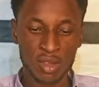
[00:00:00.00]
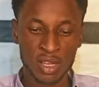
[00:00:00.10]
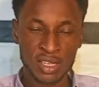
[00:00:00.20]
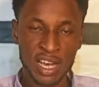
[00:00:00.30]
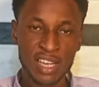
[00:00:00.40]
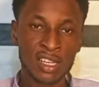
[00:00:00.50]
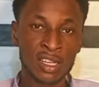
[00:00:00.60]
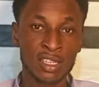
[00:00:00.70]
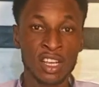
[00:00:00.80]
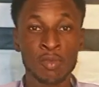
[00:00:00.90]
there's high
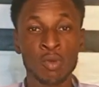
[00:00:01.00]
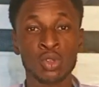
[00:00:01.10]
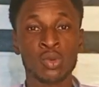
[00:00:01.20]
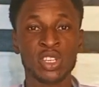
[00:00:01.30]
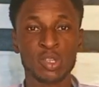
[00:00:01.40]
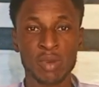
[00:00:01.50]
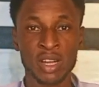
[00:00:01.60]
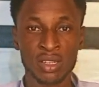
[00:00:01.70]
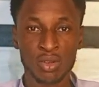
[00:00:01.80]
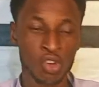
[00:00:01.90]
tendency that you want to
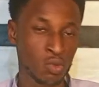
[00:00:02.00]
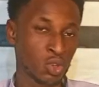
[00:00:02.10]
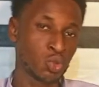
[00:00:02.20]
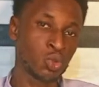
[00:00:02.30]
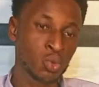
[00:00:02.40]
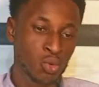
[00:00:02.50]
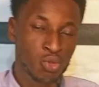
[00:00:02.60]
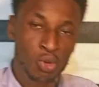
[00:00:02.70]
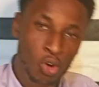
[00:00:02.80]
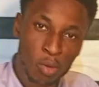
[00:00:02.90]
expand, or you want to do
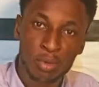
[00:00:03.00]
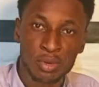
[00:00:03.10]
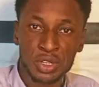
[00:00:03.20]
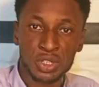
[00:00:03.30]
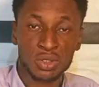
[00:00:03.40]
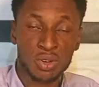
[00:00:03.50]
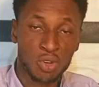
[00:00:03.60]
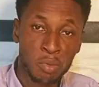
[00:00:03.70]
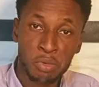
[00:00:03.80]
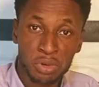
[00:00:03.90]
crop
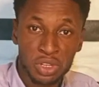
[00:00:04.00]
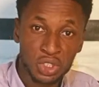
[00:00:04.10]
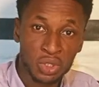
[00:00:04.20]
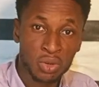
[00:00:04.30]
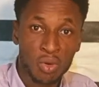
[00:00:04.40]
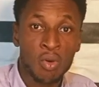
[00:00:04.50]
rotation,